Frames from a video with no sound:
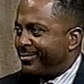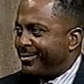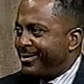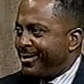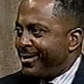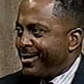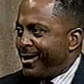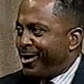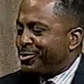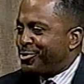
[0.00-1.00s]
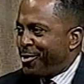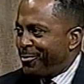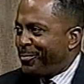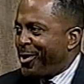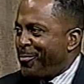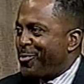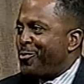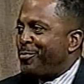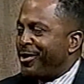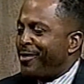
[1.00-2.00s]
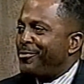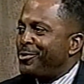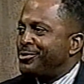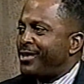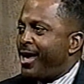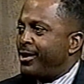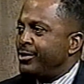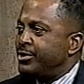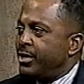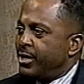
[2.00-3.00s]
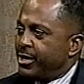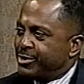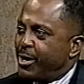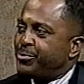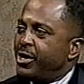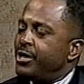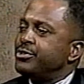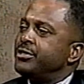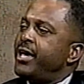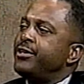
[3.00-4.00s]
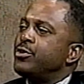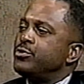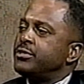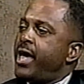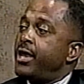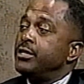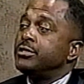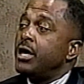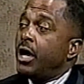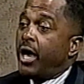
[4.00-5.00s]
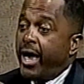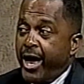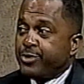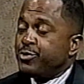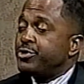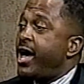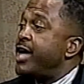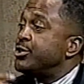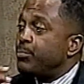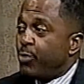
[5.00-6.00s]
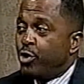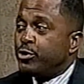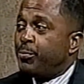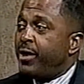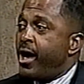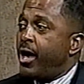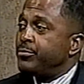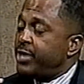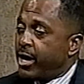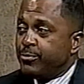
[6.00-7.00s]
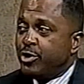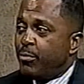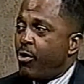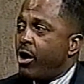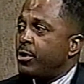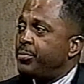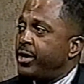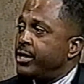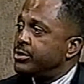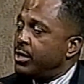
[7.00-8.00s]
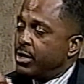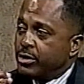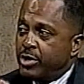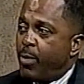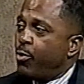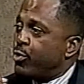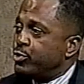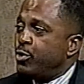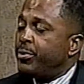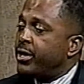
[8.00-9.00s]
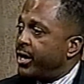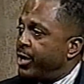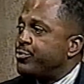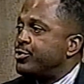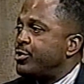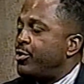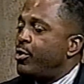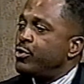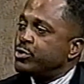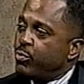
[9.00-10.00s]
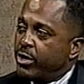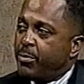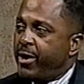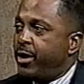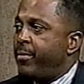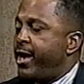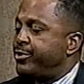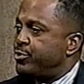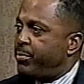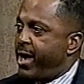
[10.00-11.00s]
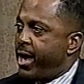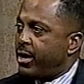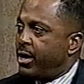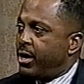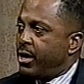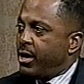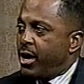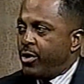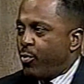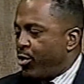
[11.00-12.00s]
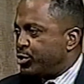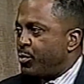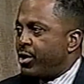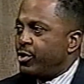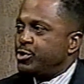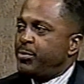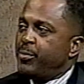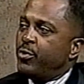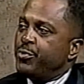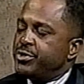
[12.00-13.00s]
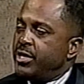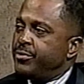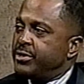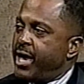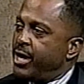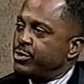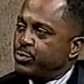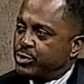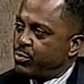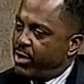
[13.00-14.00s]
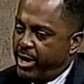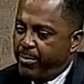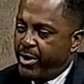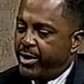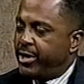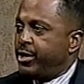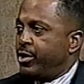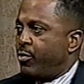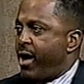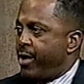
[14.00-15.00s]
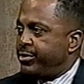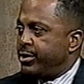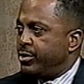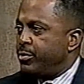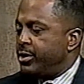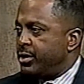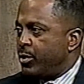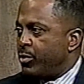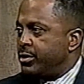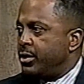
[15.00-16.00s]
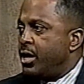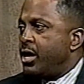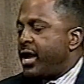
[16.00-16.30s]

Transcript: Okay. And certain people who've been given those talents, it's up to us to take those talents, exercise them, multiply them, take them to the marketplace, double, quadruple, get interest on those so we can pay the master back. Okay. And the worst one of those people who received the talents was the one that buried it in the ground, didn't do anything with it.